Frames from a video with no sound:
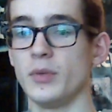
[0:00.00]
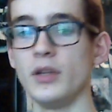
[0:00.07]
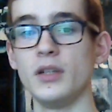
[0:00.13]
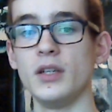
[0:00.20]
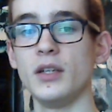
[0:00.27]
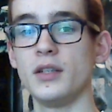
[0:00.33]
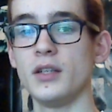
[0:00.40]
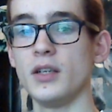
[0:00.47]

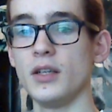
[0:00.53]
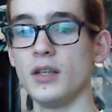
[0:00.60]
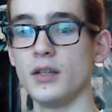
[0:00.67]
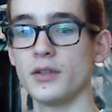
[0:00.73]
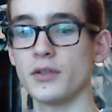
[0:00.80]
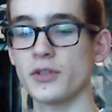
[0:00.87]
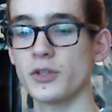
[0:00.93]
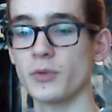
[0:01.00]

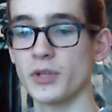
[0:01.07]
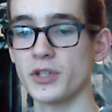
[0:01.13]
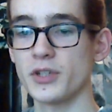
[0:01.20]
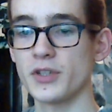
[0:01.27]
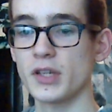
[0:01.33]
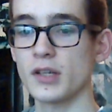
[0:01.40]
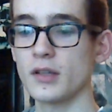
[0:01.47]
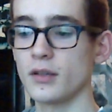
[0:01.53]

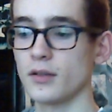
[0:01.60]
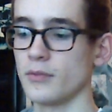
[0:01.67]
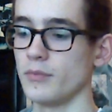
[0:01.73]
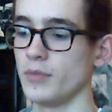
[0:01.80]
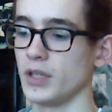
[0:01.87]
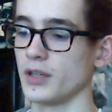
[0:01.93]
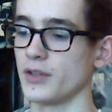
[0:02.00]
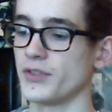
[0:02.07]
DP-DT
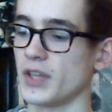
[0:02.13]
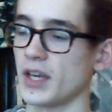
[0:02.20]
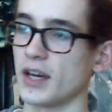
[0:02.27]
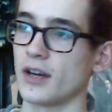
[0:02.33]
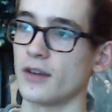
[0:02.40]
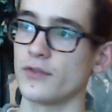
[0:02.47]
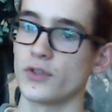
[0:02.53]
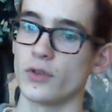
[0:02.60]
switches in,
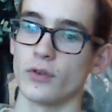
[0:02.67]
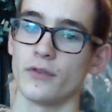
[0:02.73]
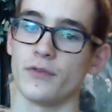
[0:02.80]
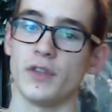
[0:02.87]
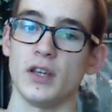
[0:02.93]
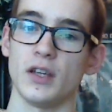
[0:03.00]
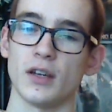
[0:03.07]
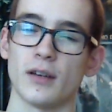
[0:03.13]
because they
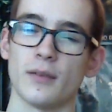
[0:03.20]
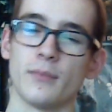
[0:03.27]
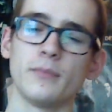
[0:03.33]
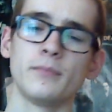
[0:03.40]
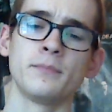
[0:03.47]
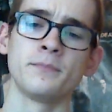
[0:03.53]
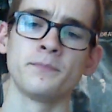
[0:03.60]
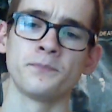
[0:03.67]
have sort
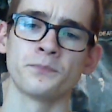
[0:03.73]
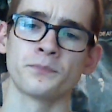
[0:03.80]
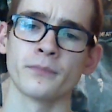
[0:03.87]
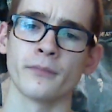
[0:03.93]
of the